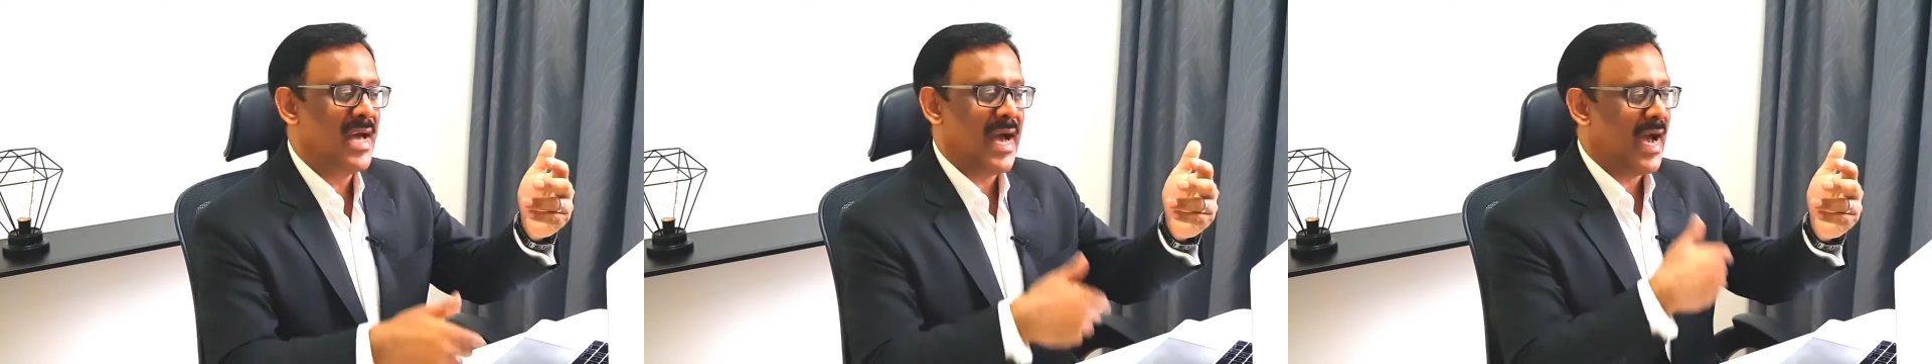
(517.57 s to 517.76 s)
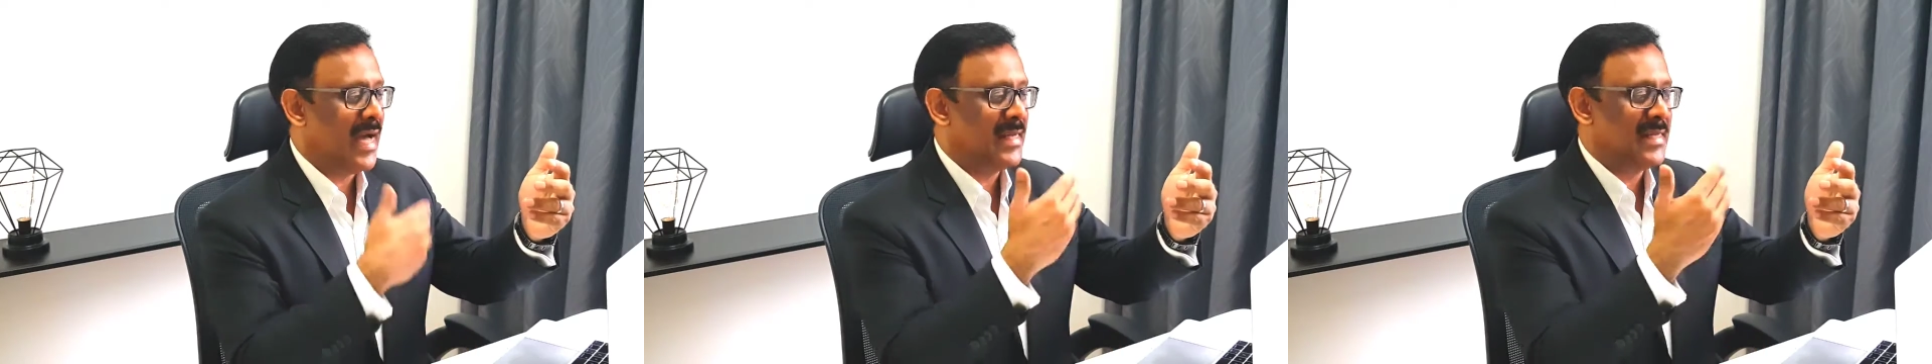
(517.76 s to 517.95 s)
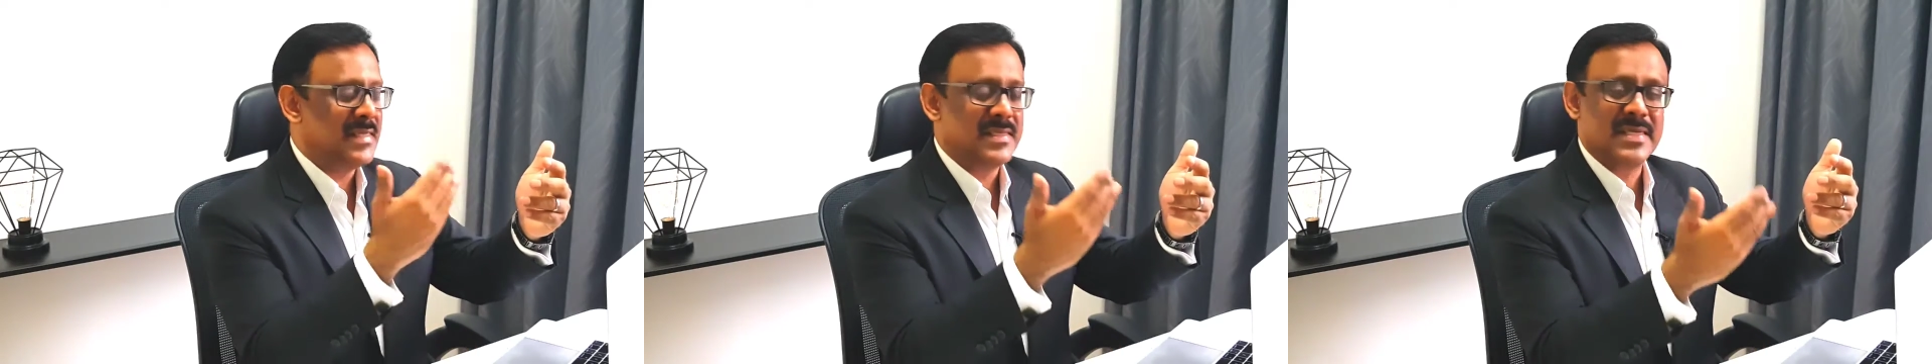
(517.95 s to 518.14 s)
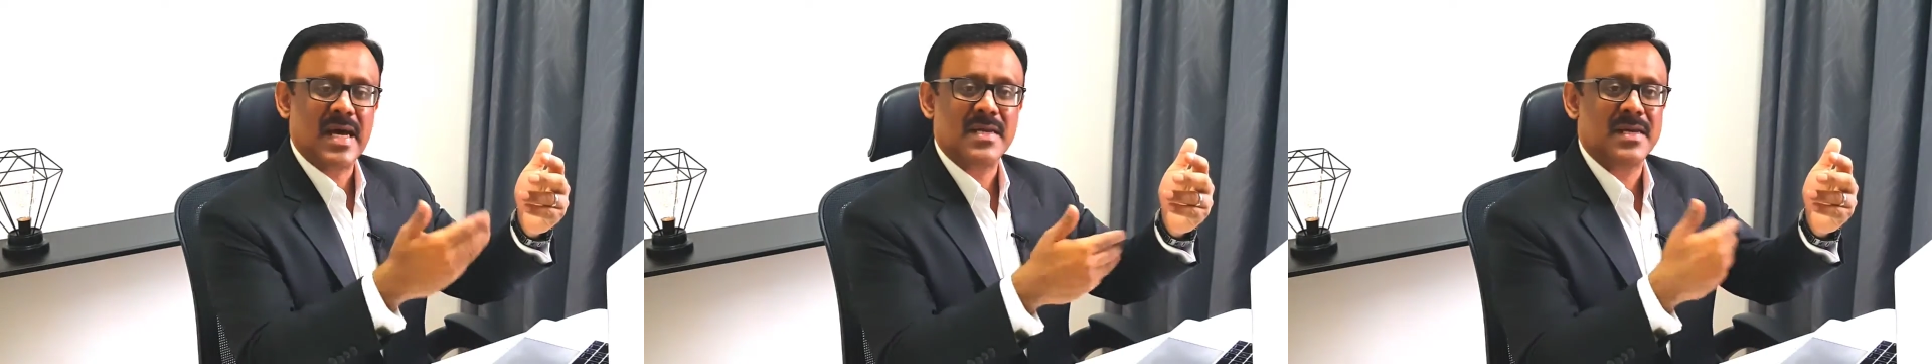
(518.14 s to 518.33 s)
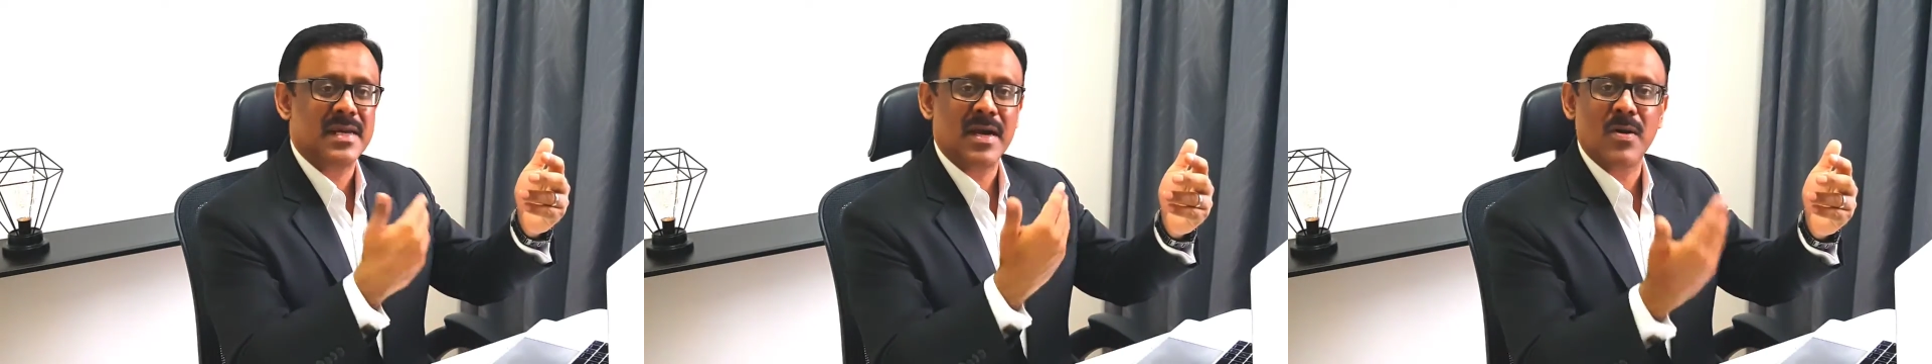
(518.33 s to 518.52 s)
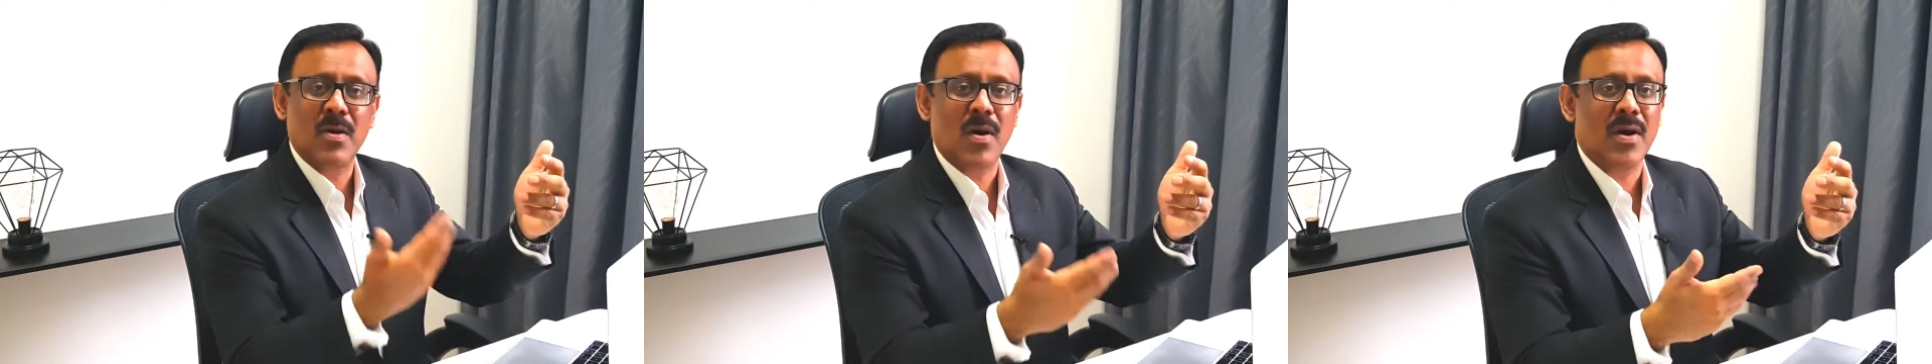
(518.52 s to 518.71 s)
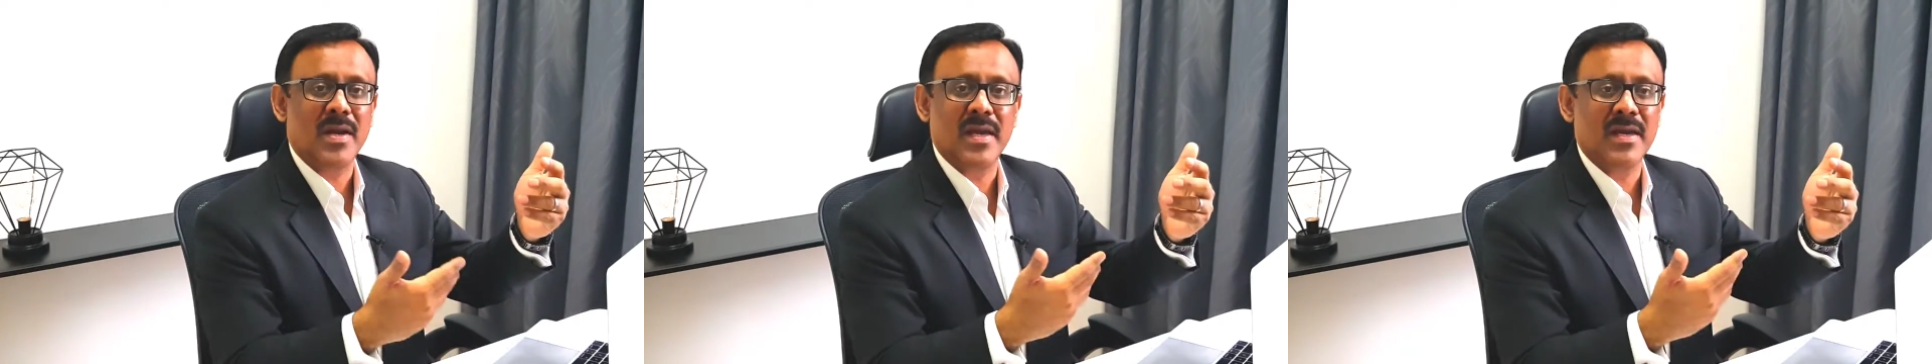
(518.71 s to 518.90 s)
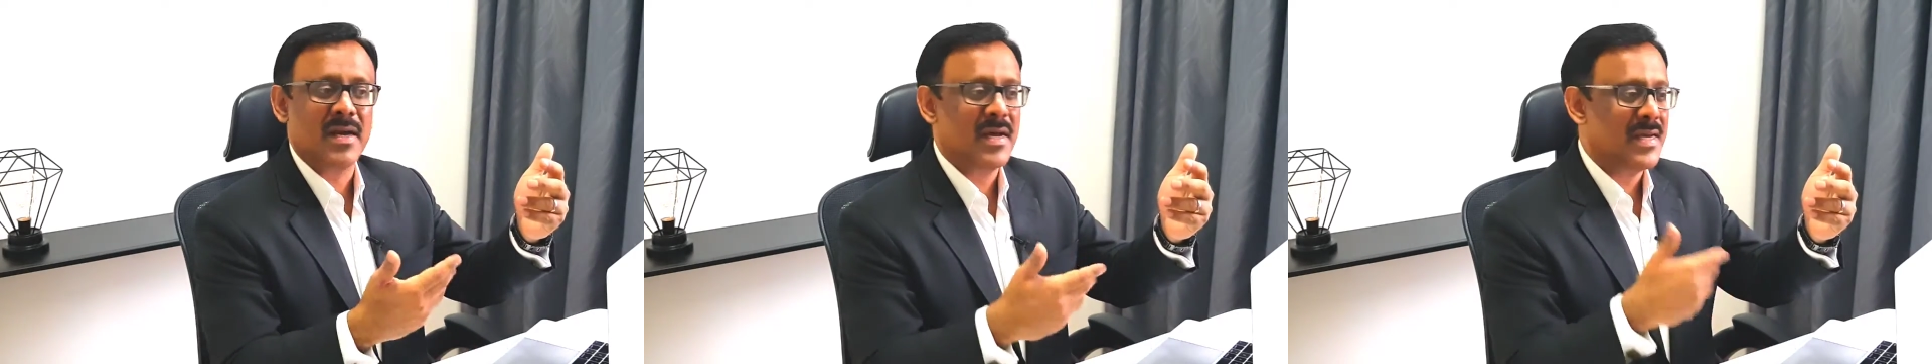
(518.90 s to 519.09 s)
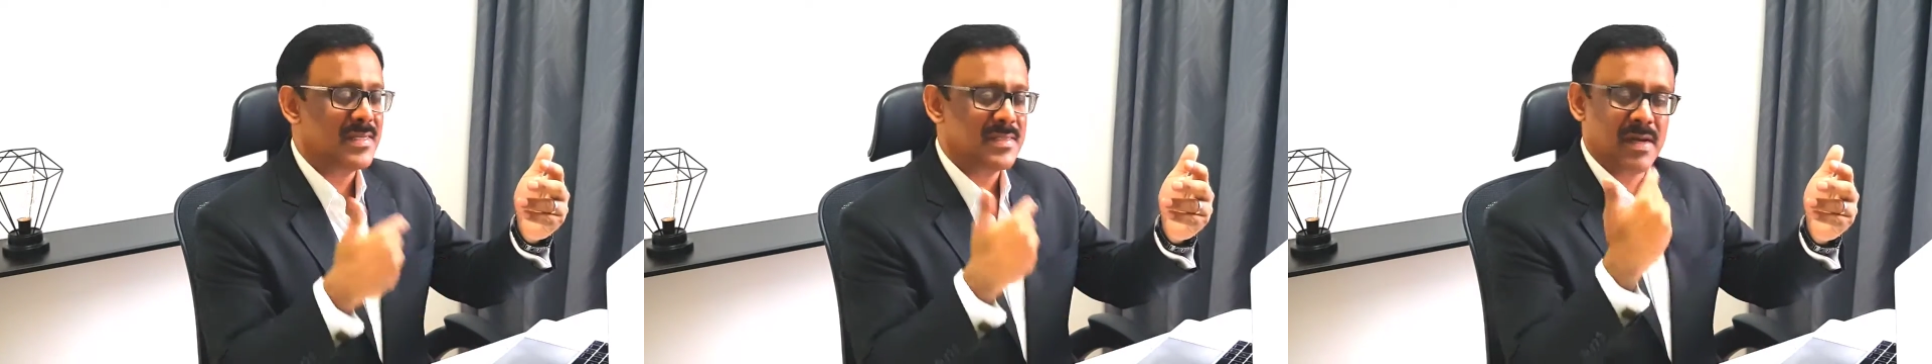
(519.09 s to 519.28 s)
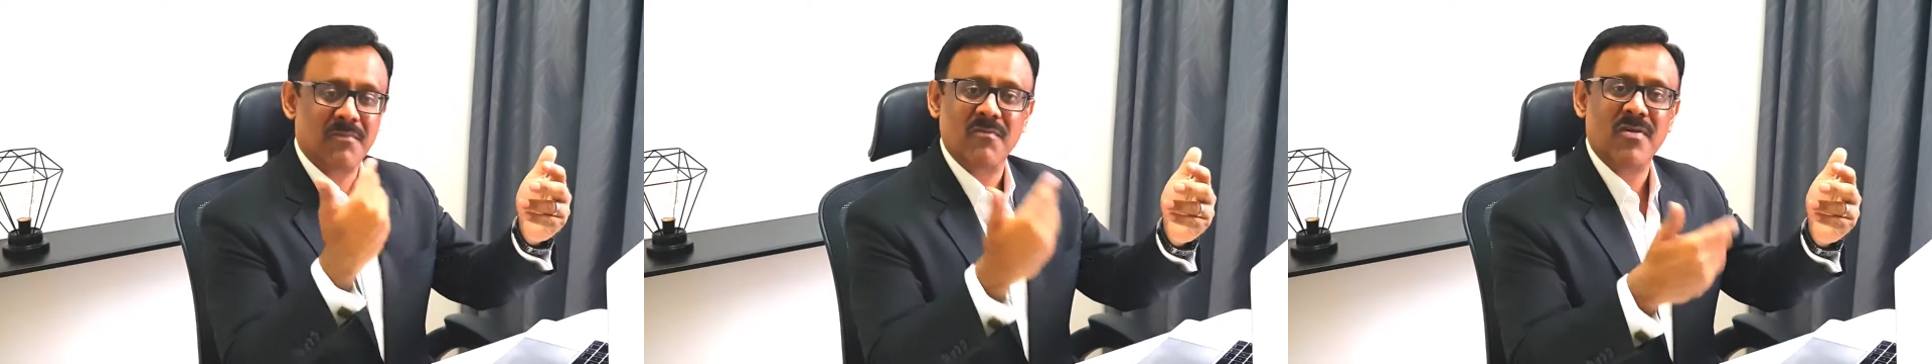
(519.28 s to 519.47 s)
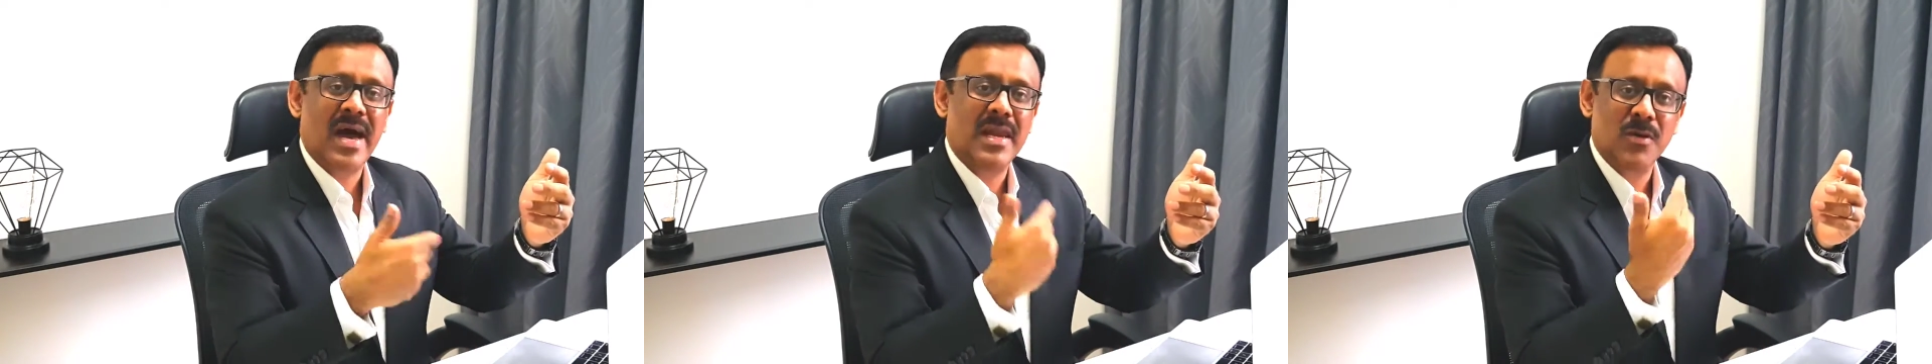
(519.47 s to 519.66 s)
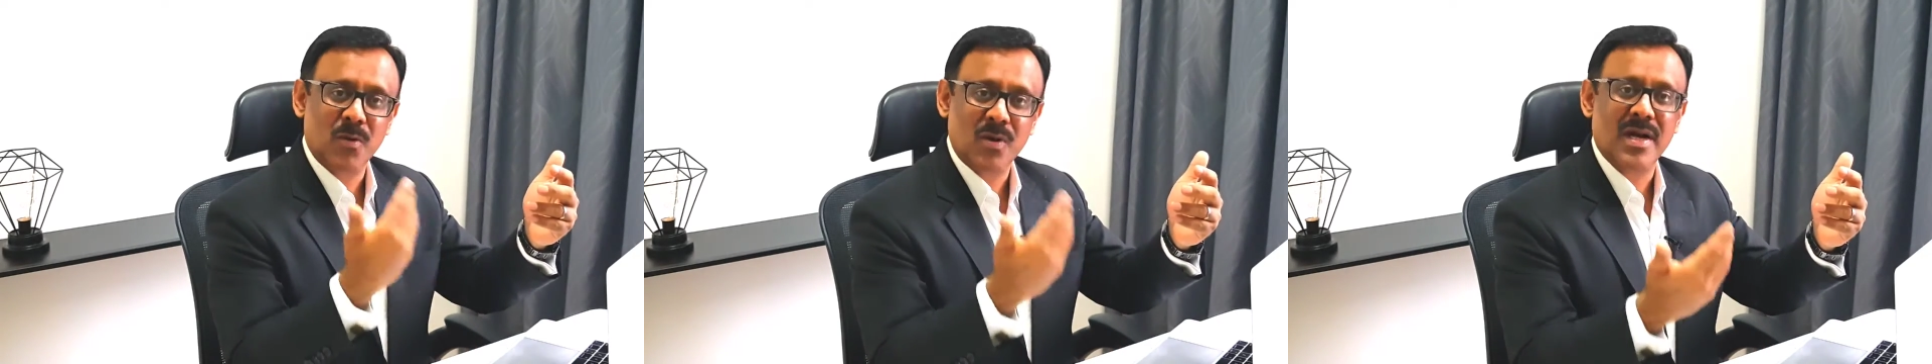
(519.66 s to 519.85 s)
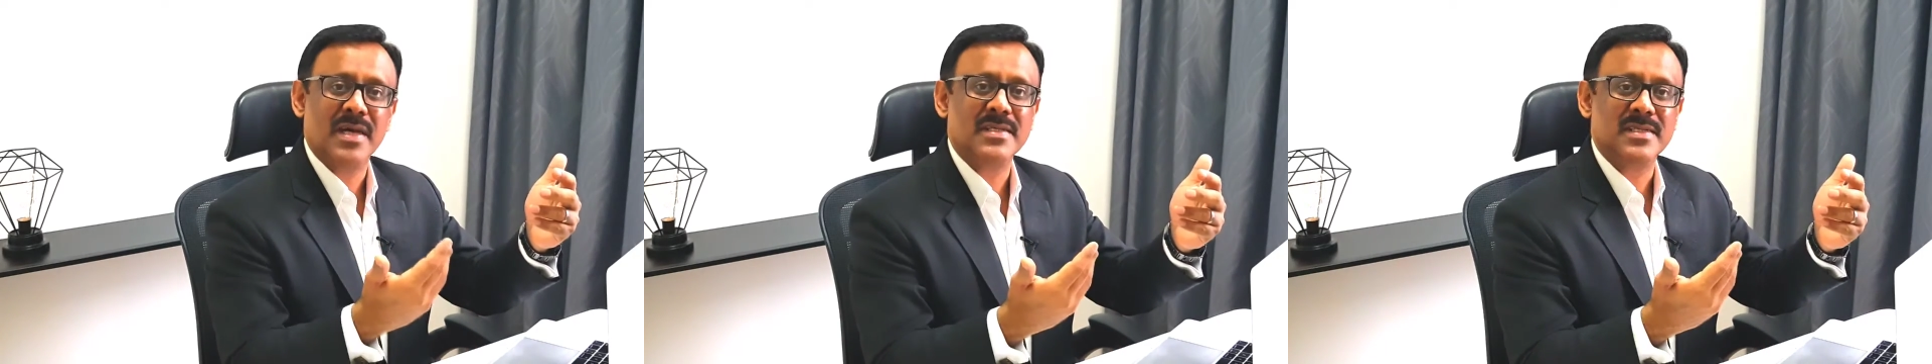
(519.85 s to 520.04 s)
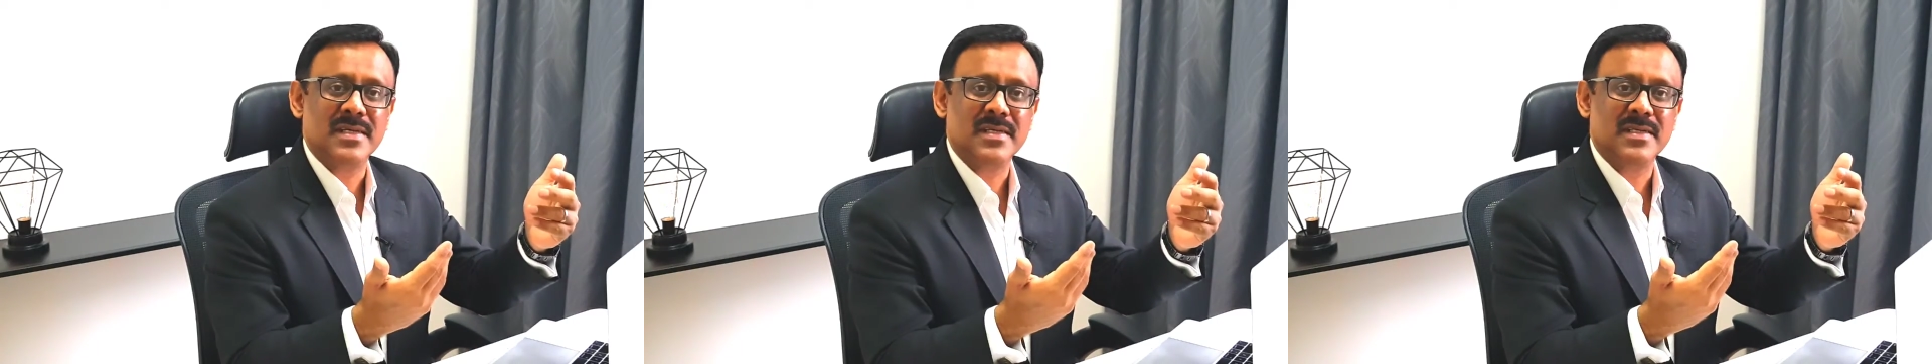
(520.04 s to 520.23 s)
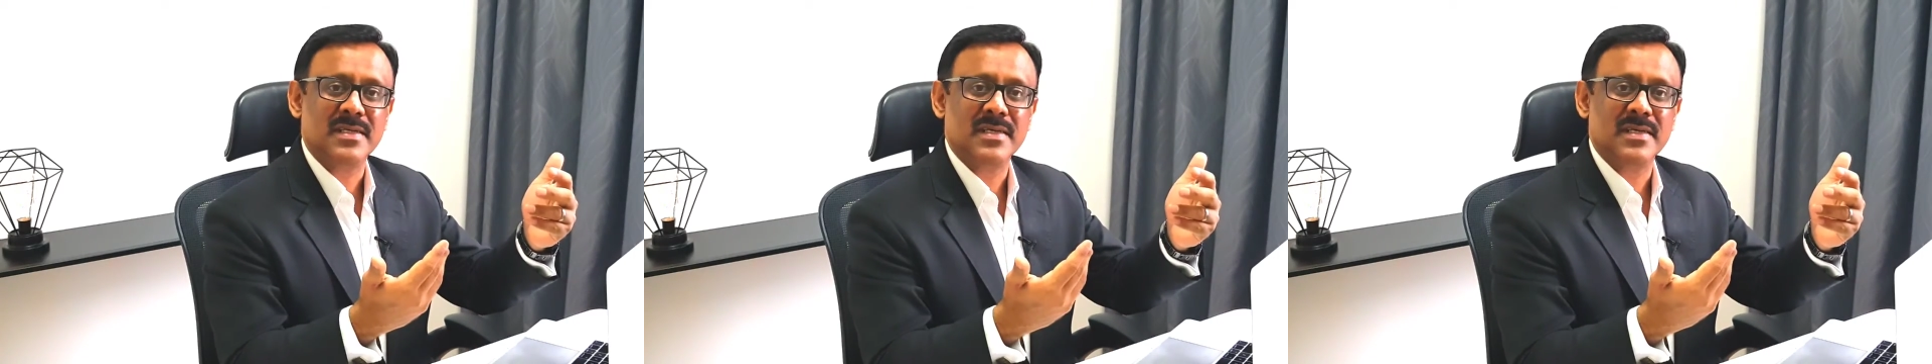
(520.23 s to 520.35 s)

and start recording some value content